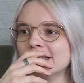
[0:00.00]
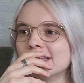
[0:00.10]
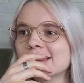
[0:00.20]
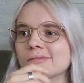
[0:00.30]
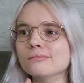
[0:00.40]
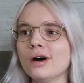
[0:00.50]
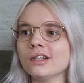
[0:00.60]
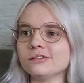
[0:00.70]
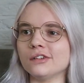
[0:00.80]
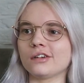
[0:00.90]
This
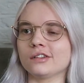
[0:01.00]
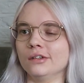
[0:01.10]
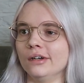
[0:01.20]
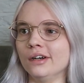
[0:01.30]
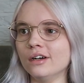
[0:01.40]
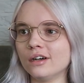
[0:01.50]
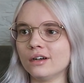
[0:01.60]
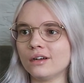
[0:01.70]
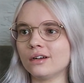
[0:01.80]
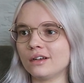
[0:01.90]
motherfucker!
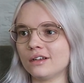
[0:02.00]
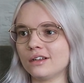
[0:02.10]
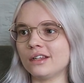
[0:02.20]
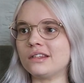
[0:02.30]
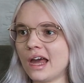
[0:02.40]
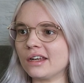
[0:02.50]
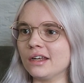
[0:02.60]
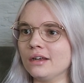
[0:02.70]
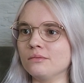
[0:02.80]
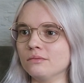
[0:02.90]
Get
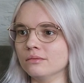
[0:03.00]
him!